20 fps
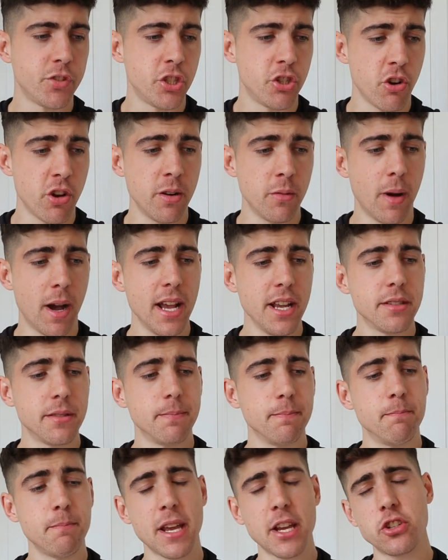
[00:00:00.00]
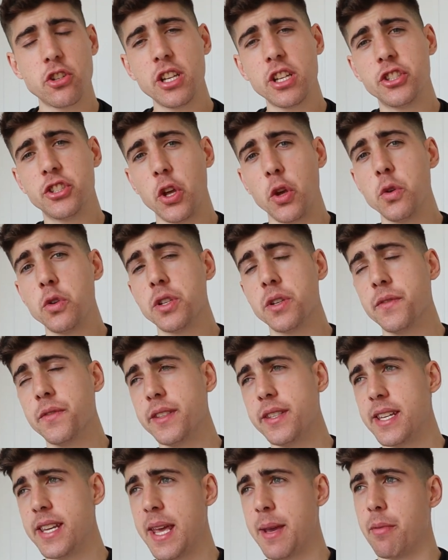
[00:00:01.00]
Training wise, make sure you do
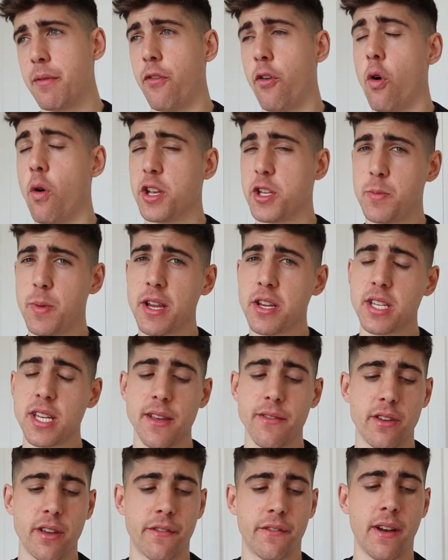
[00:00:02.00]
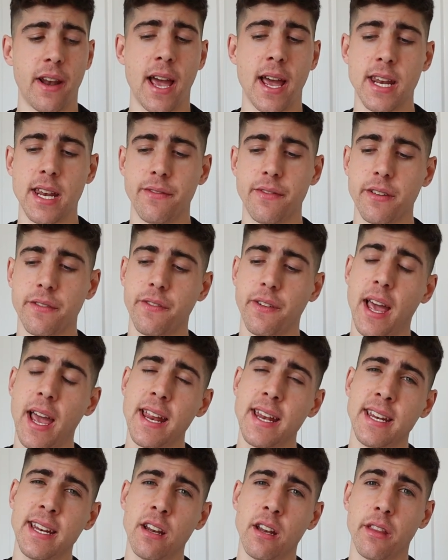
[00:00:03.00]
something the day before, especially if you're flying. If you're
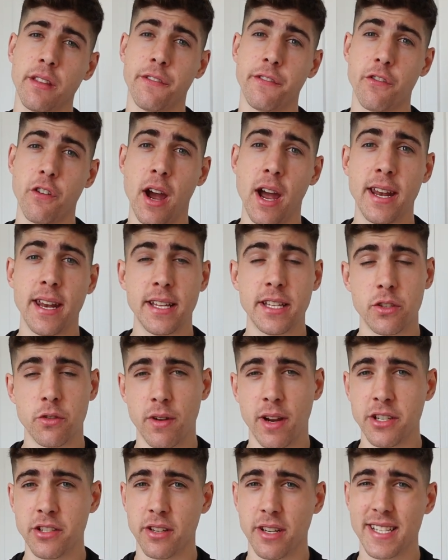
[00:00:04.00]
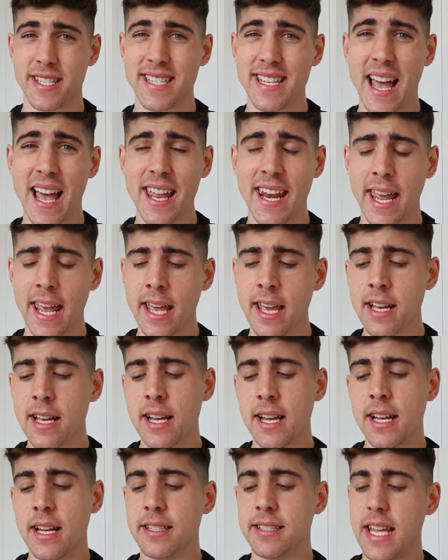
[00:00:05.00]
flying in on the Friday to race on a Saturday,
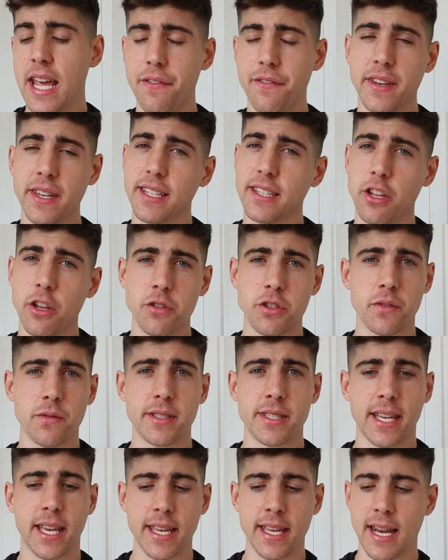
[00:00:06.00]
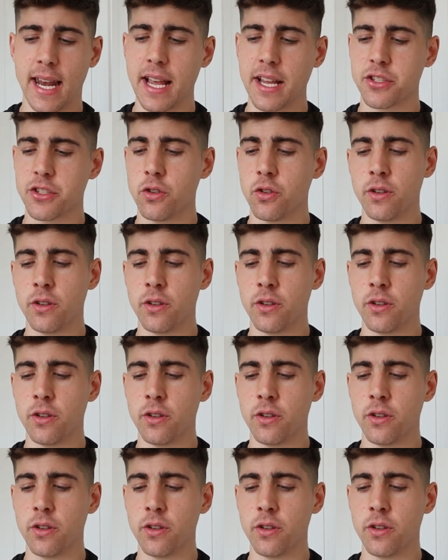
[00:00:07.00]
definitely do something to get your legs